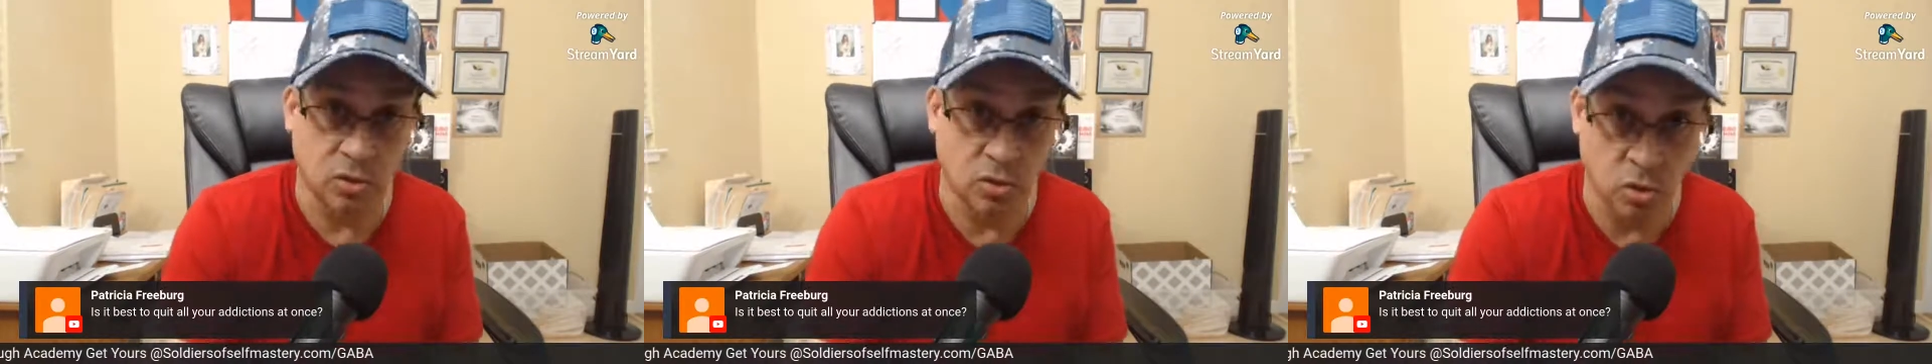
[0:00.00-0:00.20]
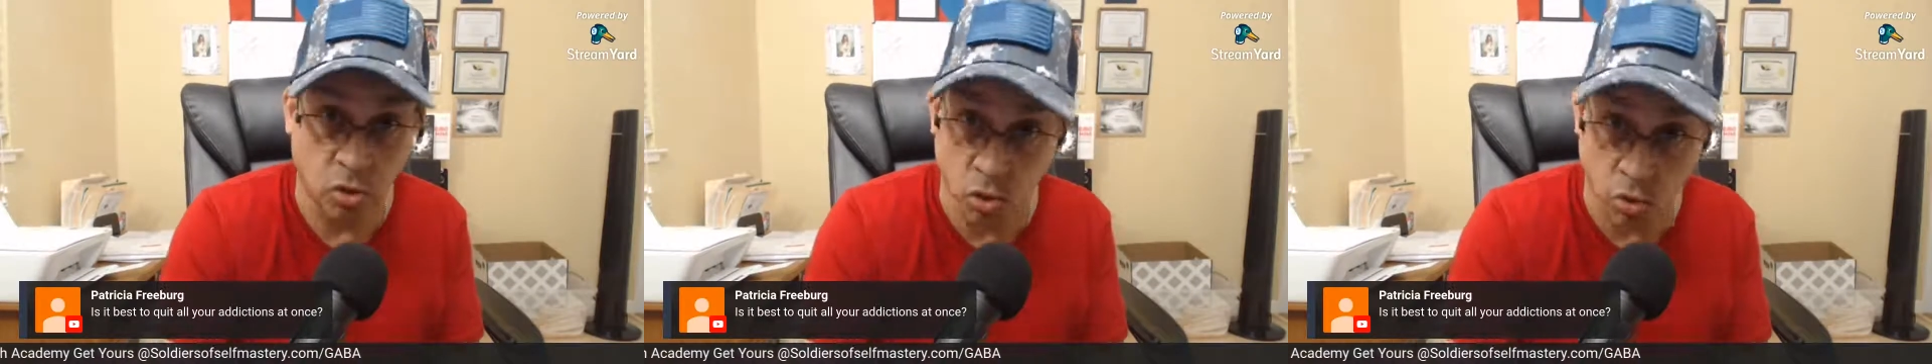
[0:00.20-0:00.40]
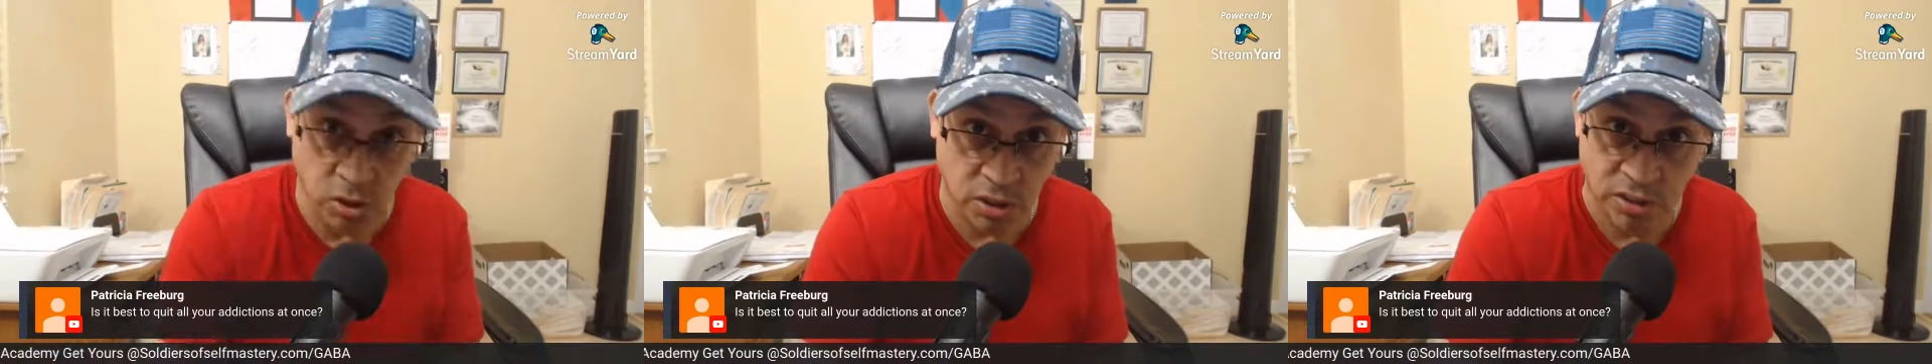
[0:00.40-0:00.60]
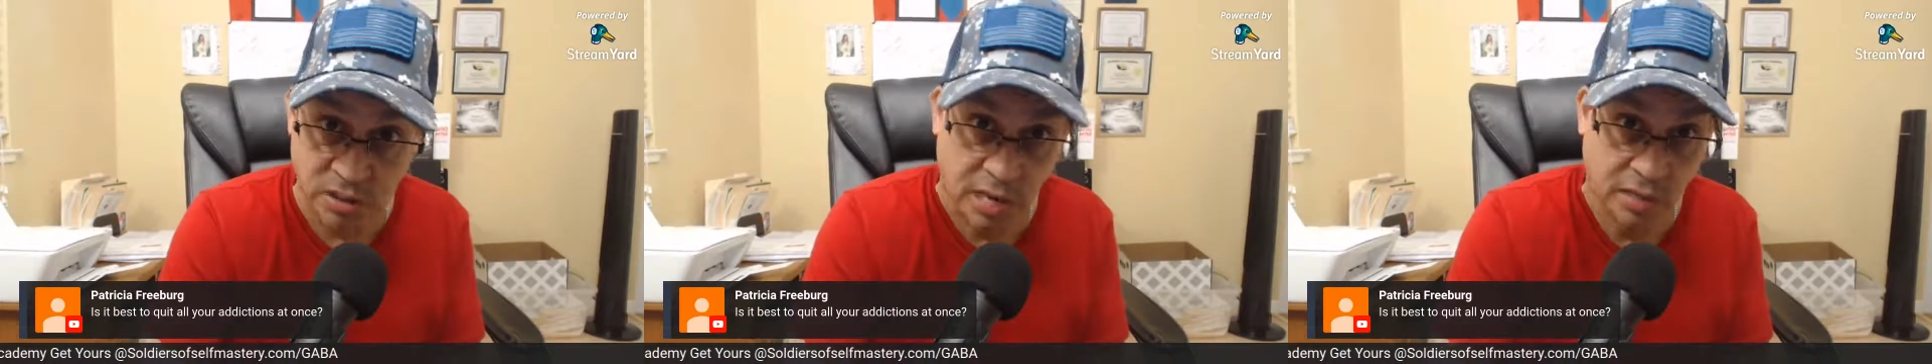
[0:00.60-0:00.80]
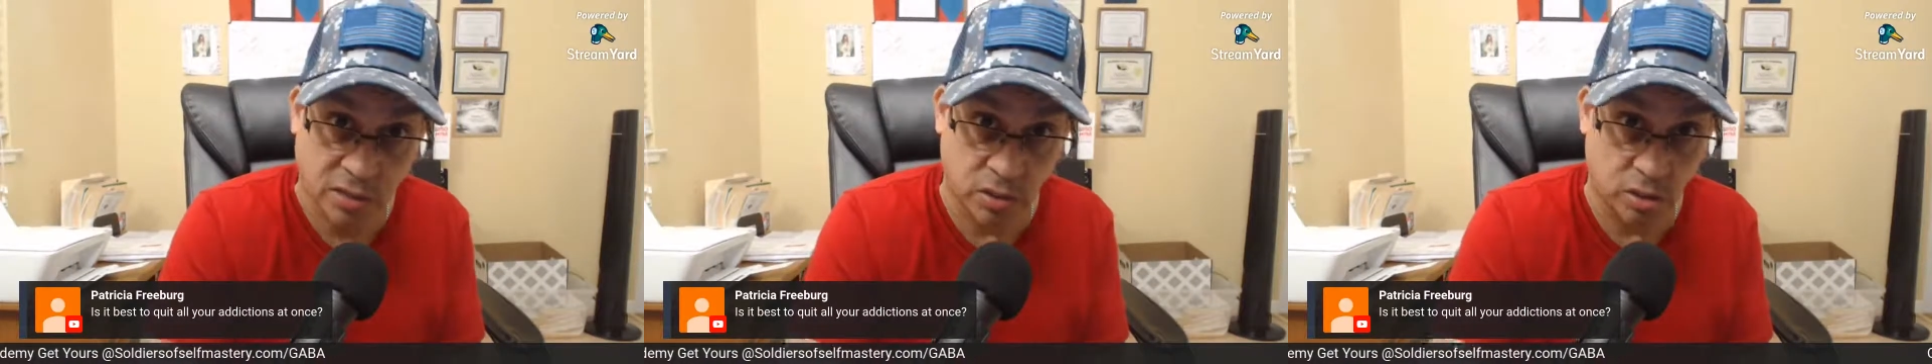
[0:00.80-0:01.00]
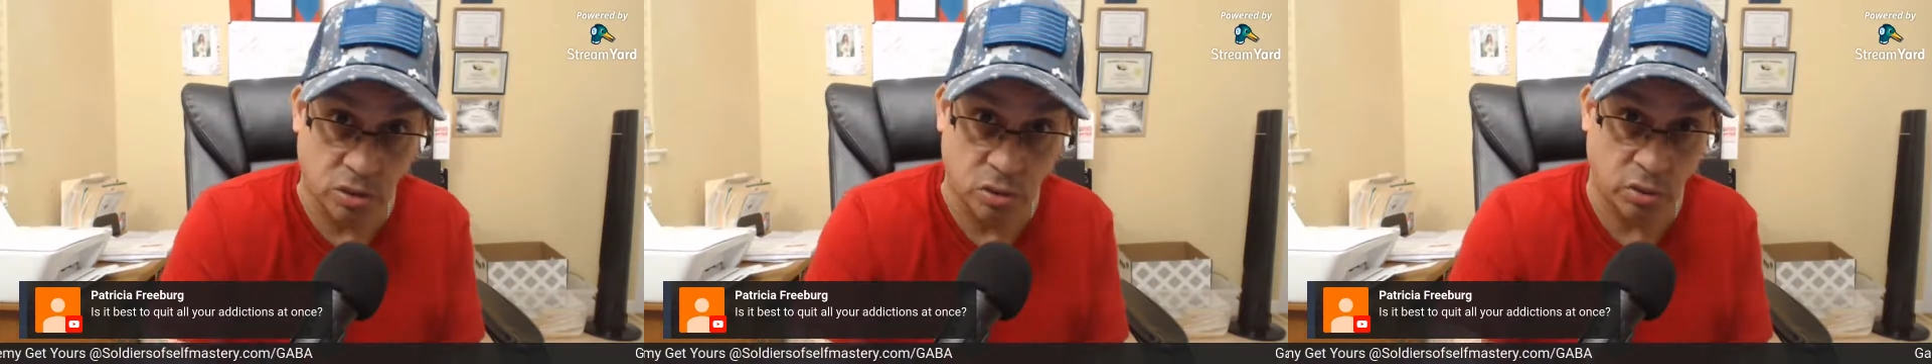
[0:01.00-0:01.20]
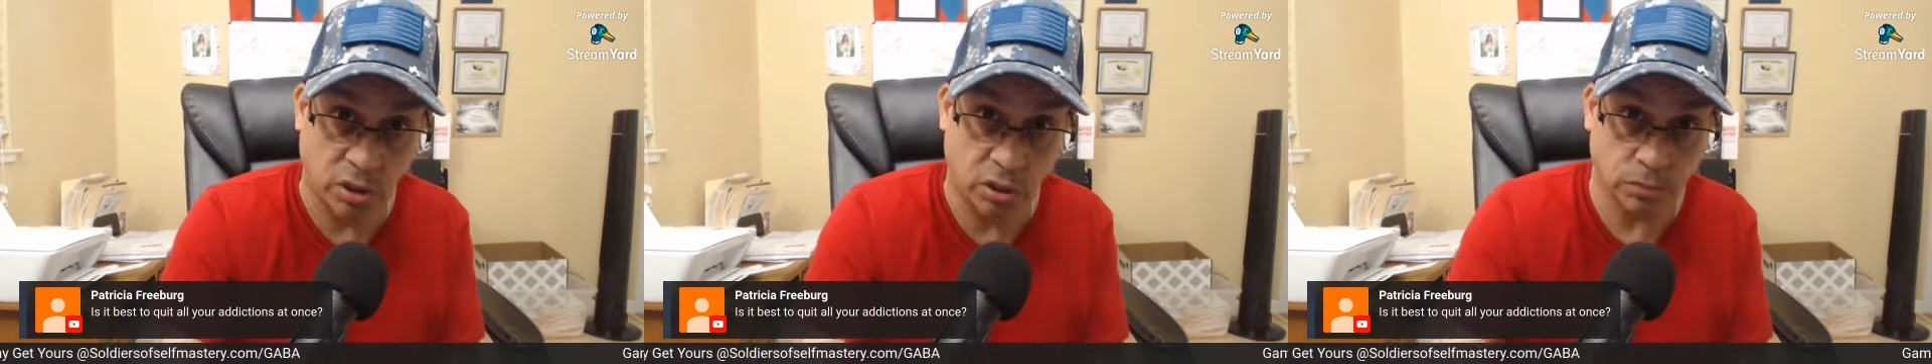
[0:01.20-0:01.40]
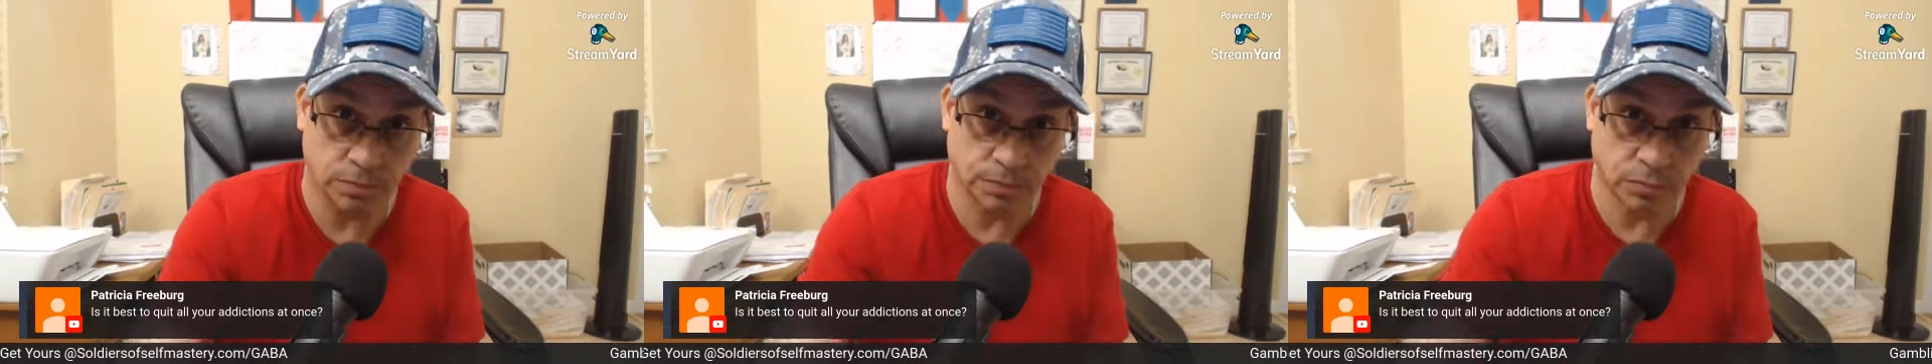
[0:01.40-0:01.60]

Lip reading: you decide to do it.